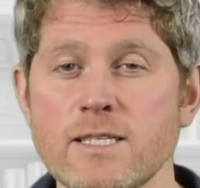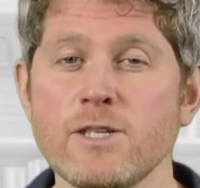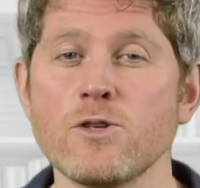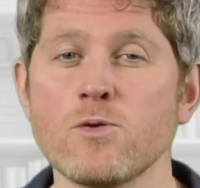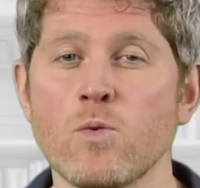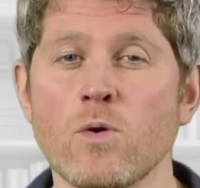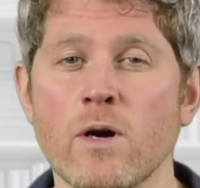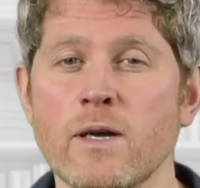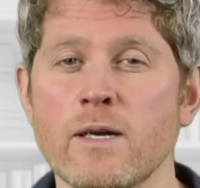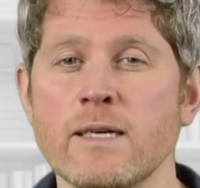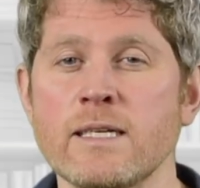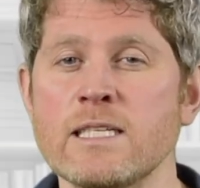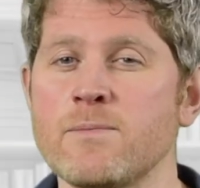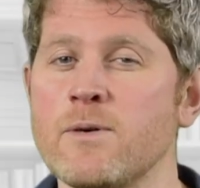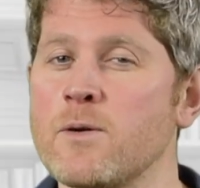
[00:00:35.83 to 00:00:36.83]
your work
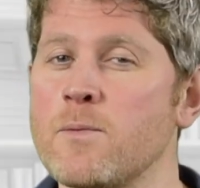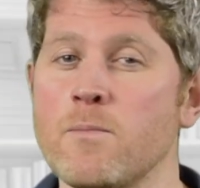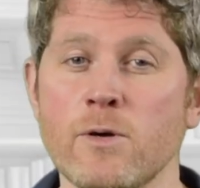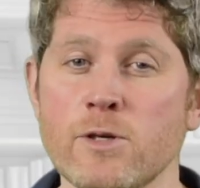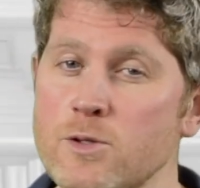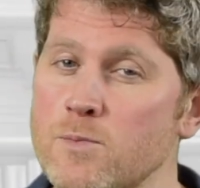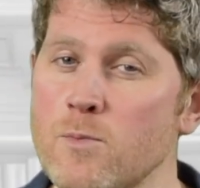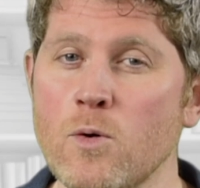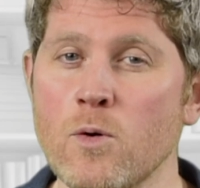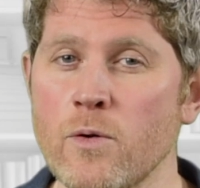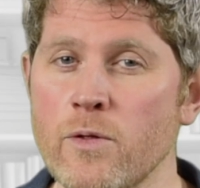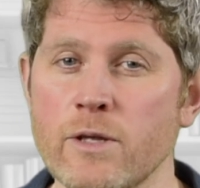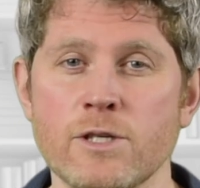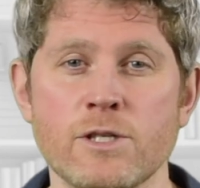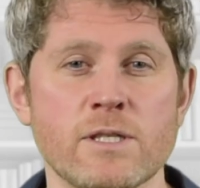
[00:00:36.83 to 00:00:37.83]
is about much more
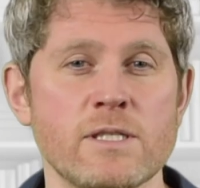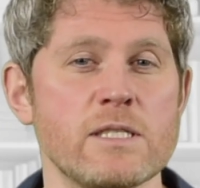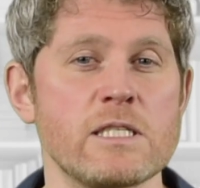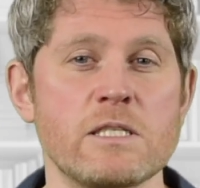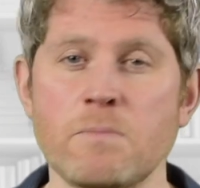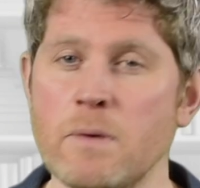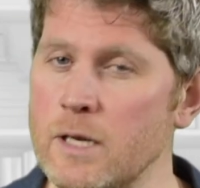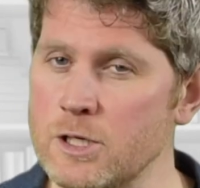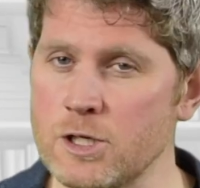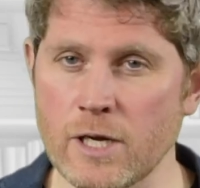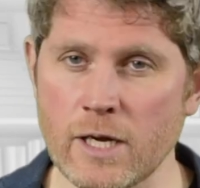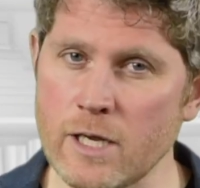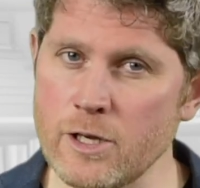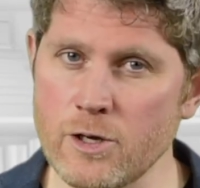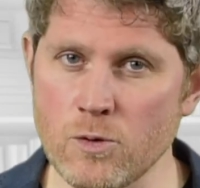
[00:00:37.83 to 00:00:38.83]
than just spell
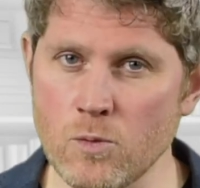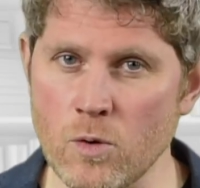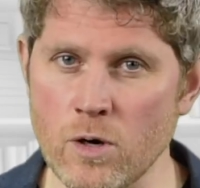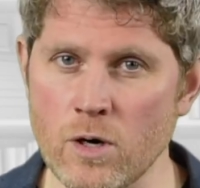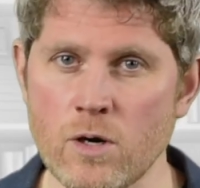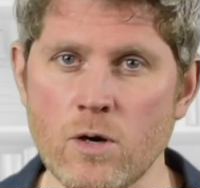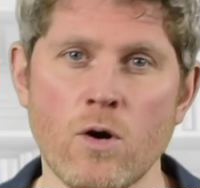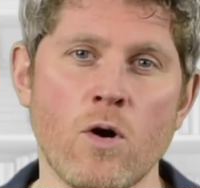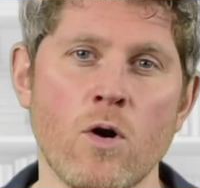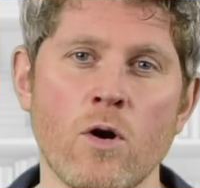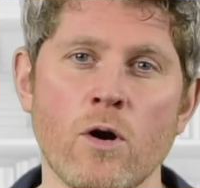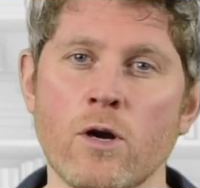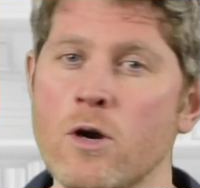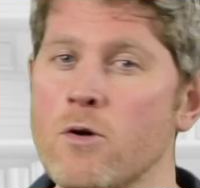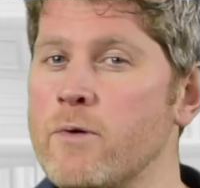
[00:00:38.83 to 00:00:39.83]
checking your work
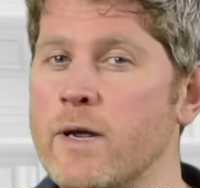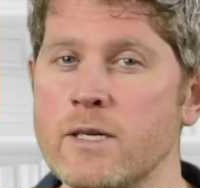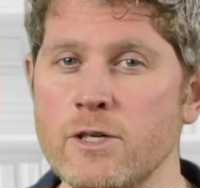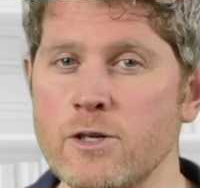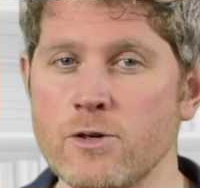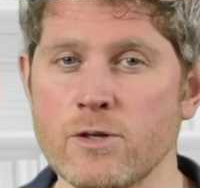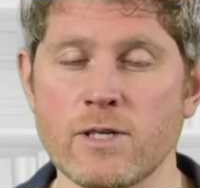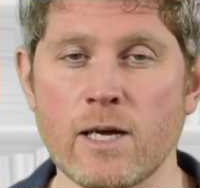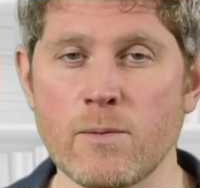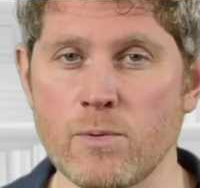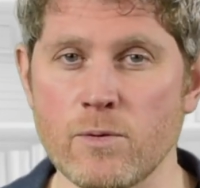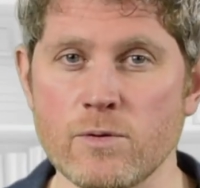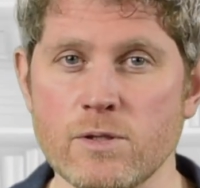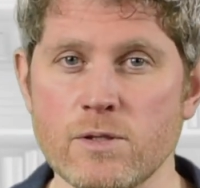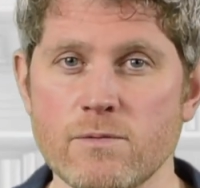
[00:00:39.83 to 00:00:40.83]
or correcting your
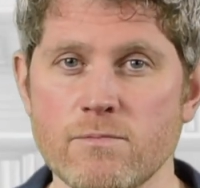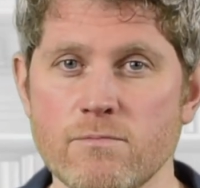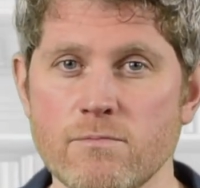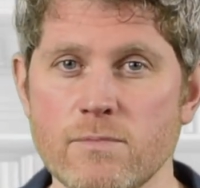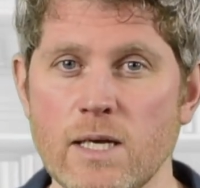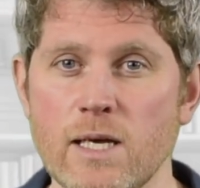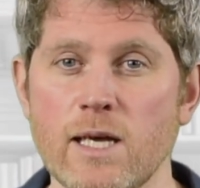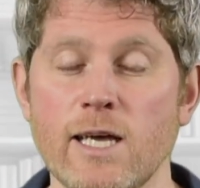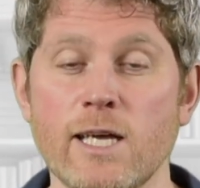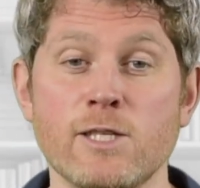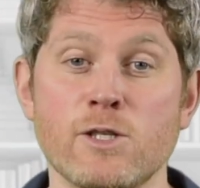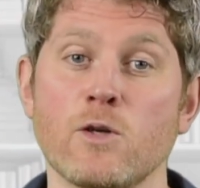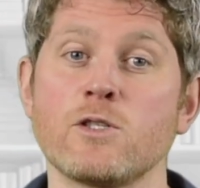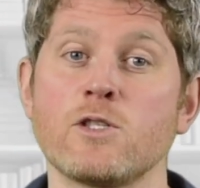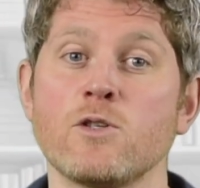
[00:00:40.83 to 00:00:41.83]
typos. It's
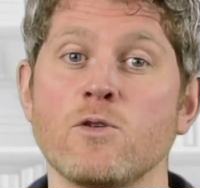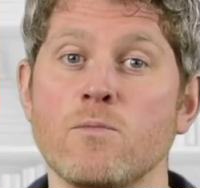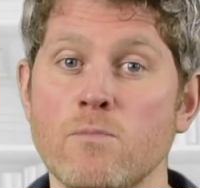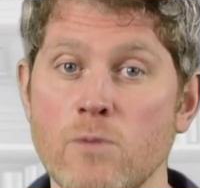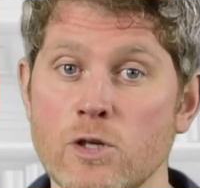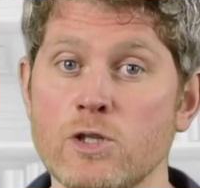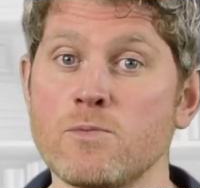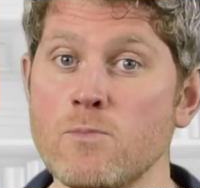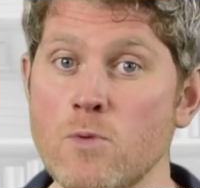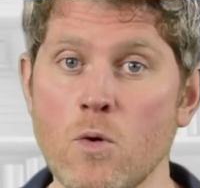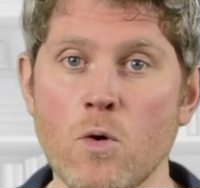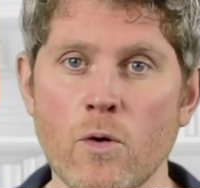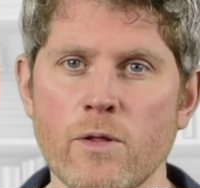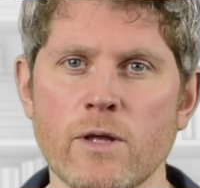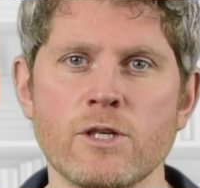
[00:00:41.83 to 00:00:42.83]
also much
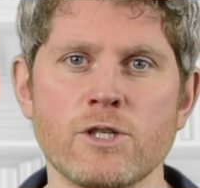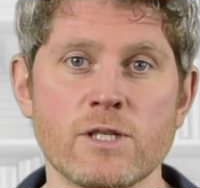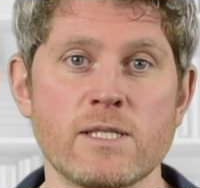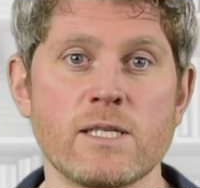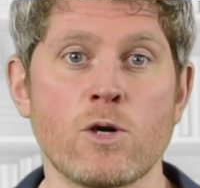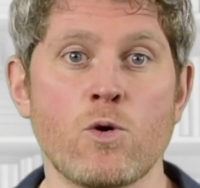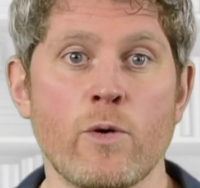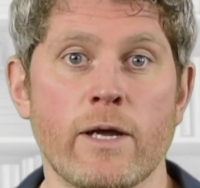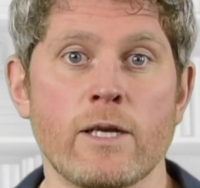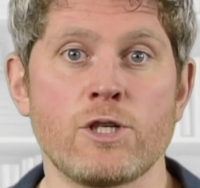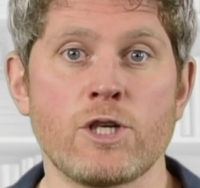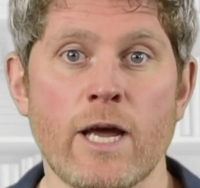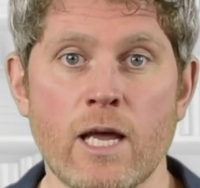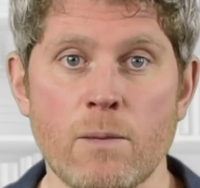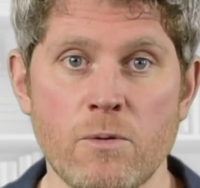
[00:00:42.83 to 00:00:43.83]
more than just a quick
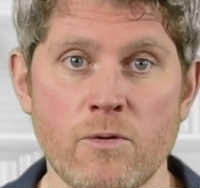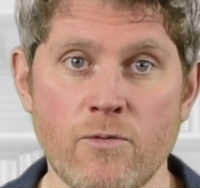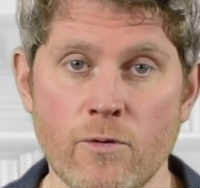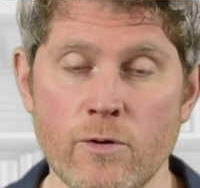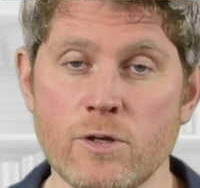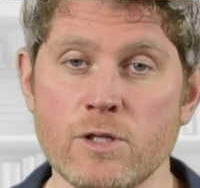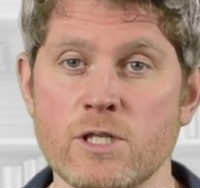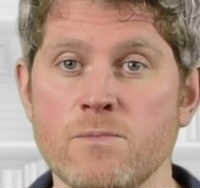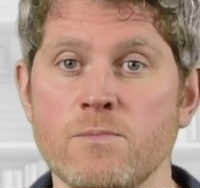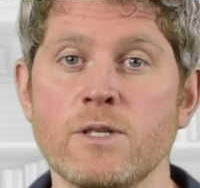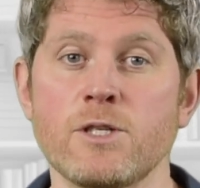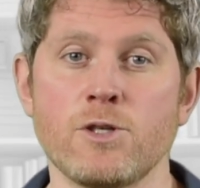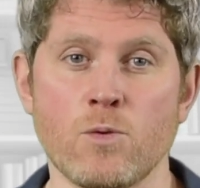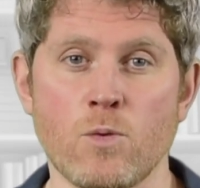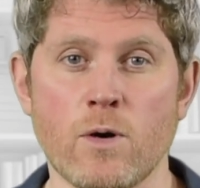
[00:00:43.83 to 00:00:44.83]
check before you
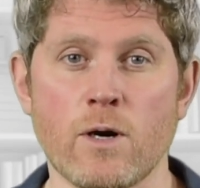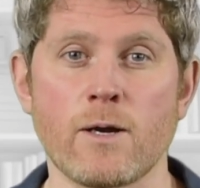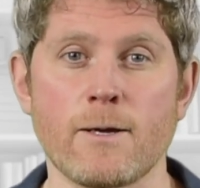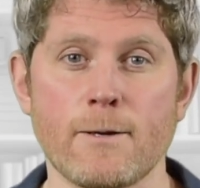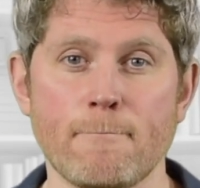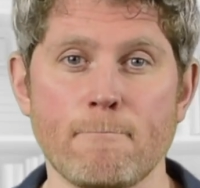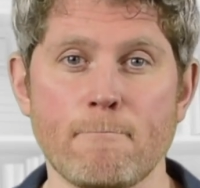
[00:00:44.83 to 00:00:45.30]
submit your work.